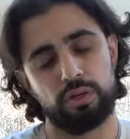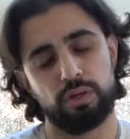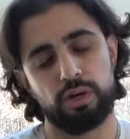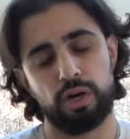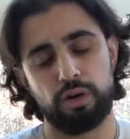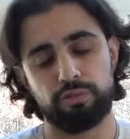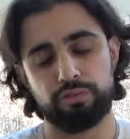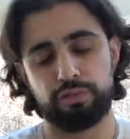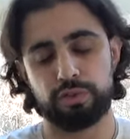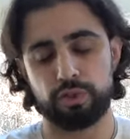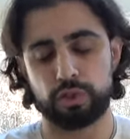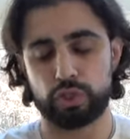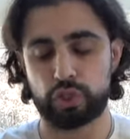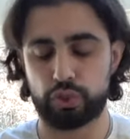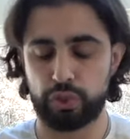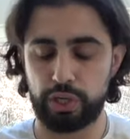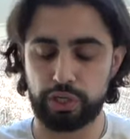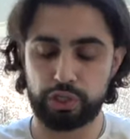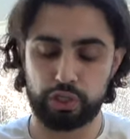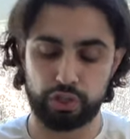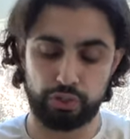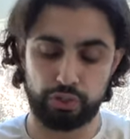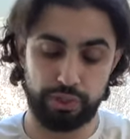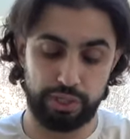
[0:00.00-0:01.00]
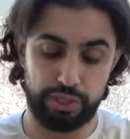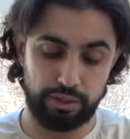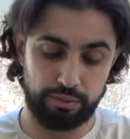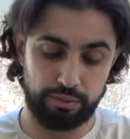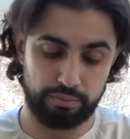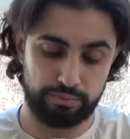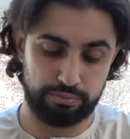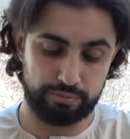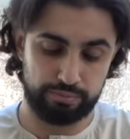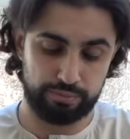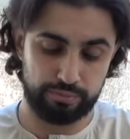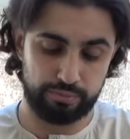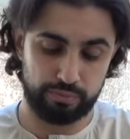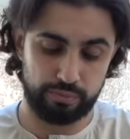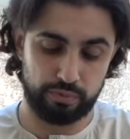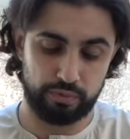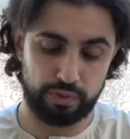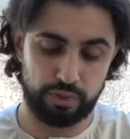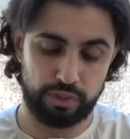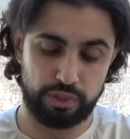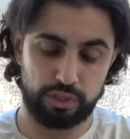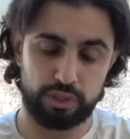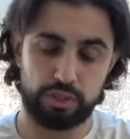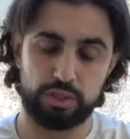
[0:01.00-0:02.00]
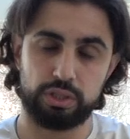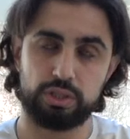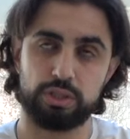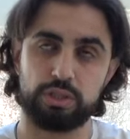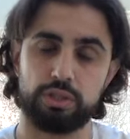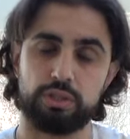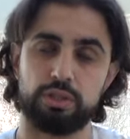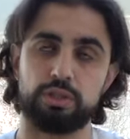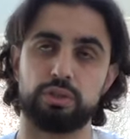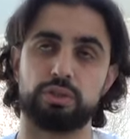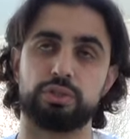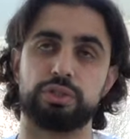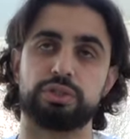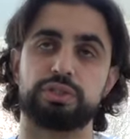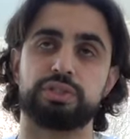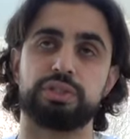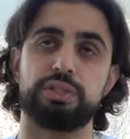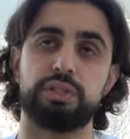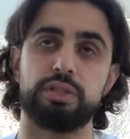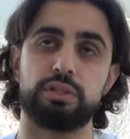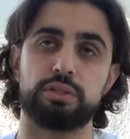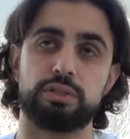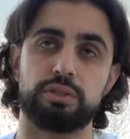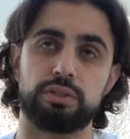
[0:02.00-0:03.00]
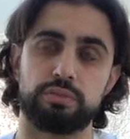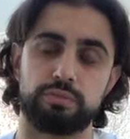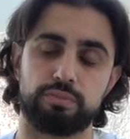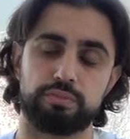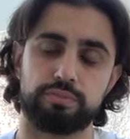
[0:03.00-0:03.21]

of their treachery, their deceit,